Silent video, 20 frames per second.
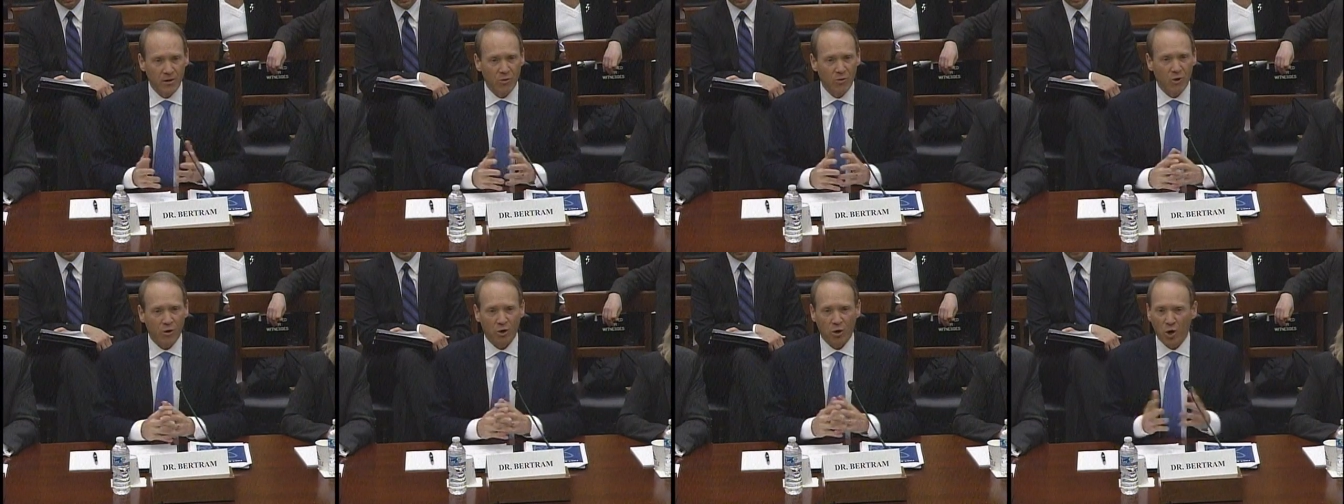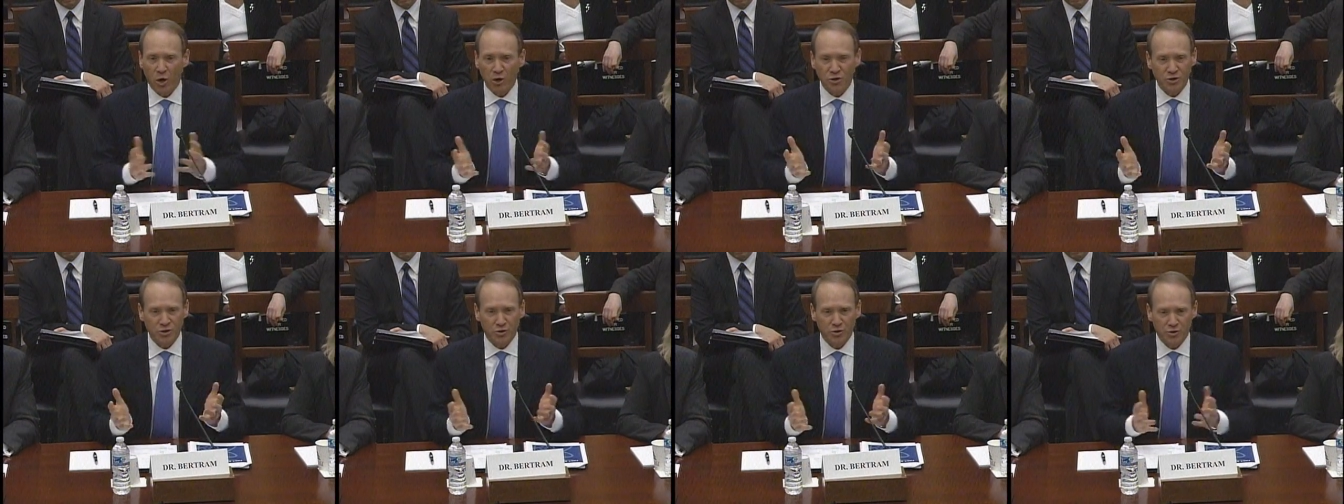We're in
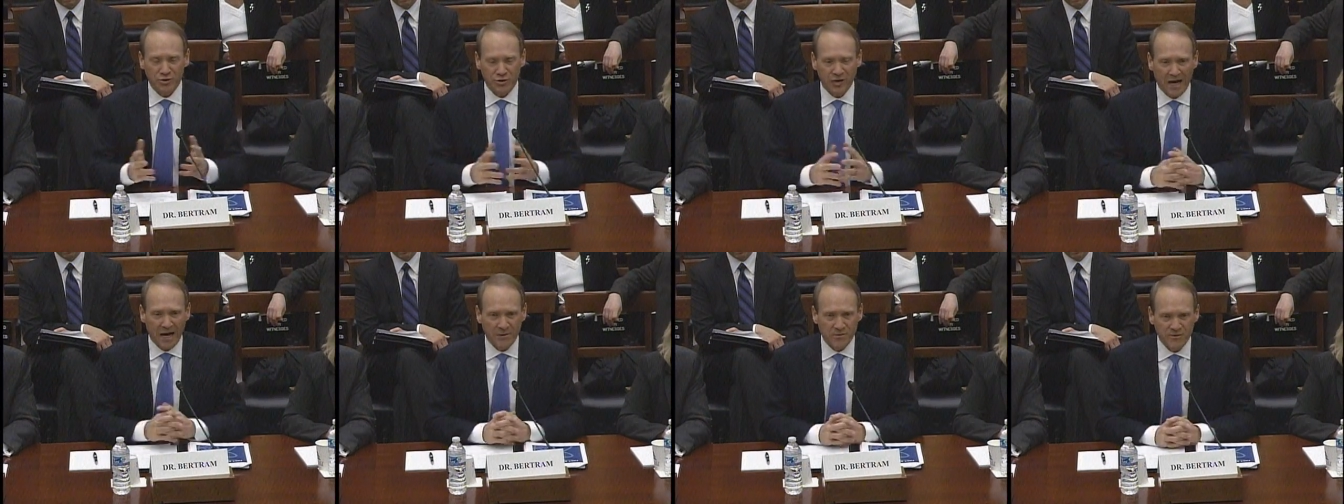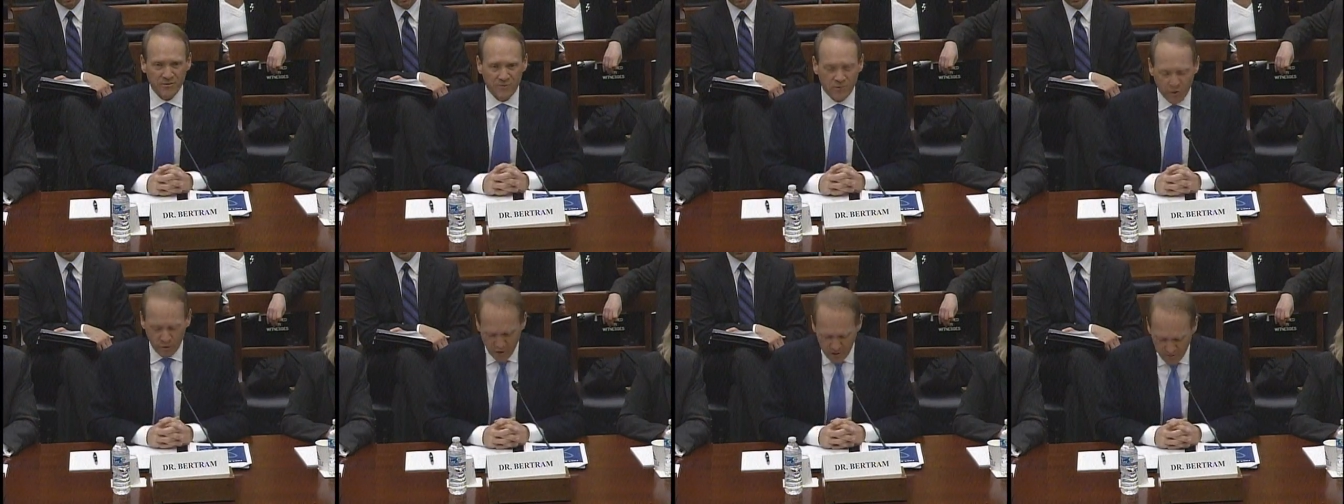all school types,
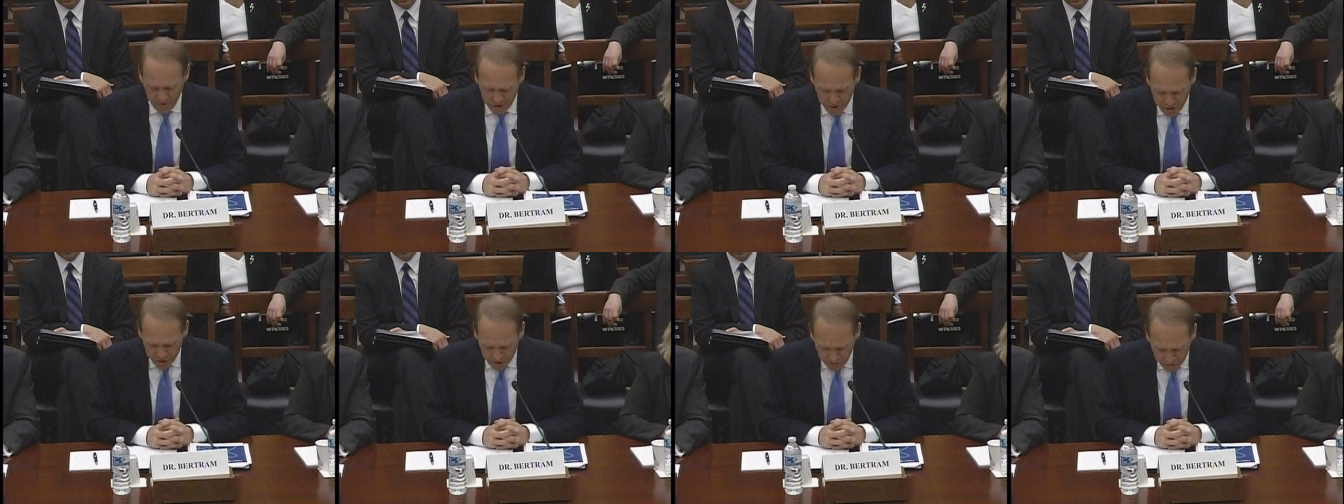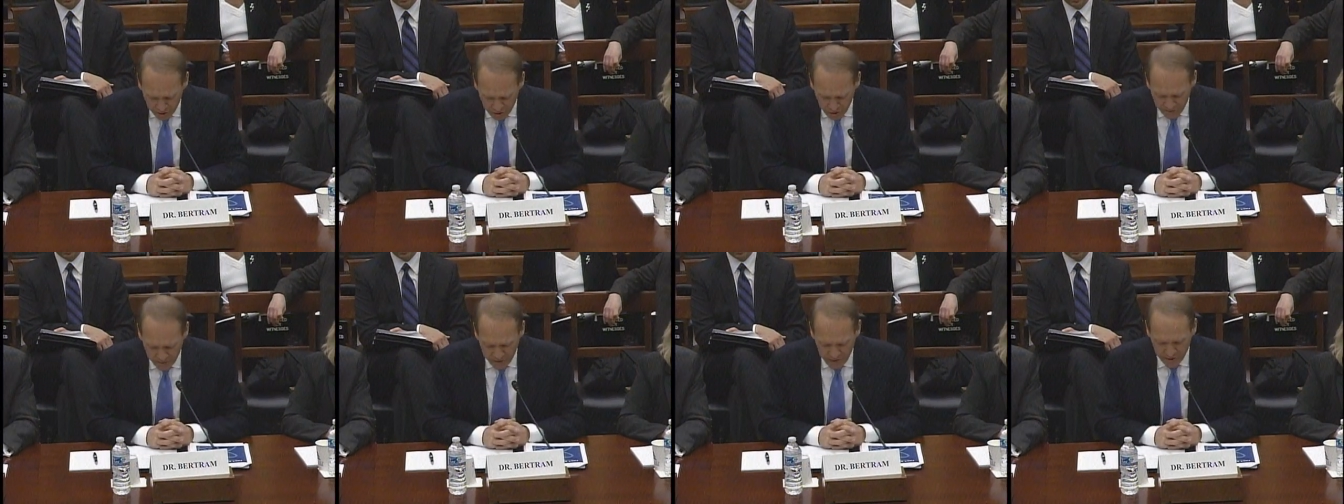from urban,
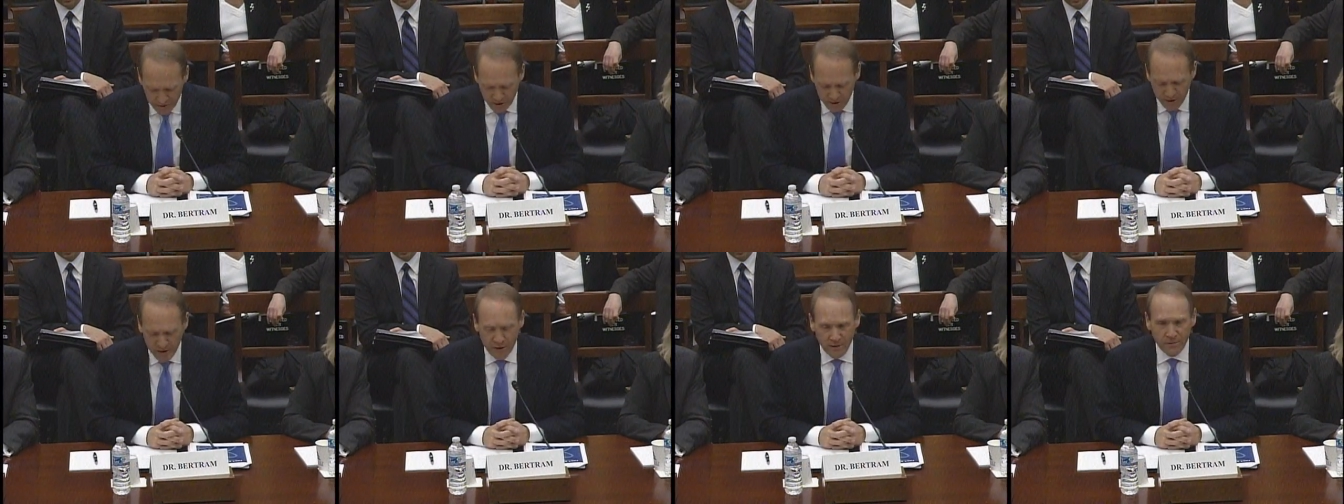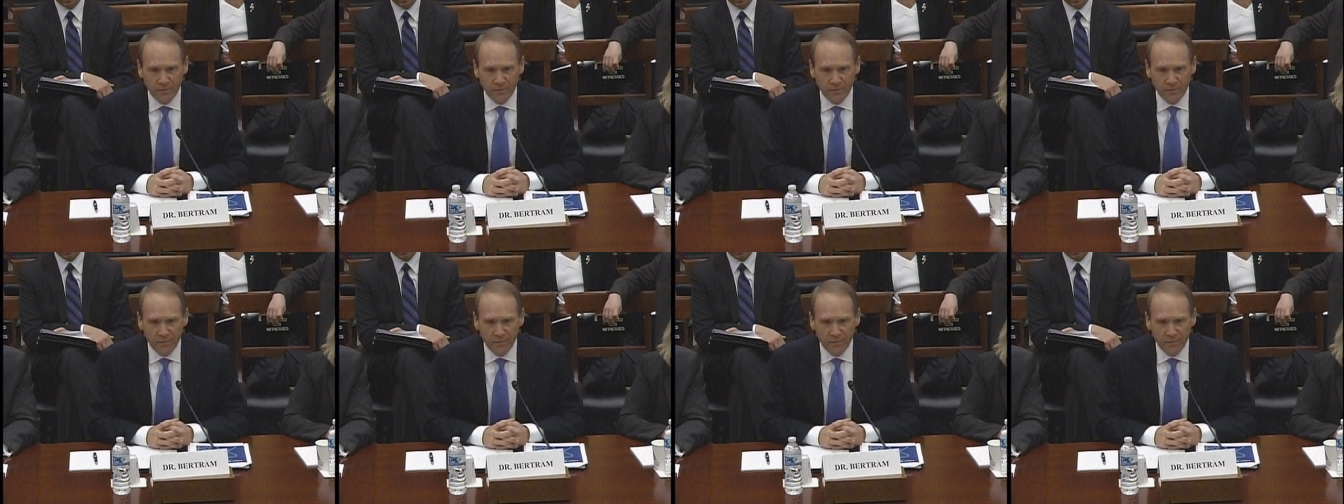suburban,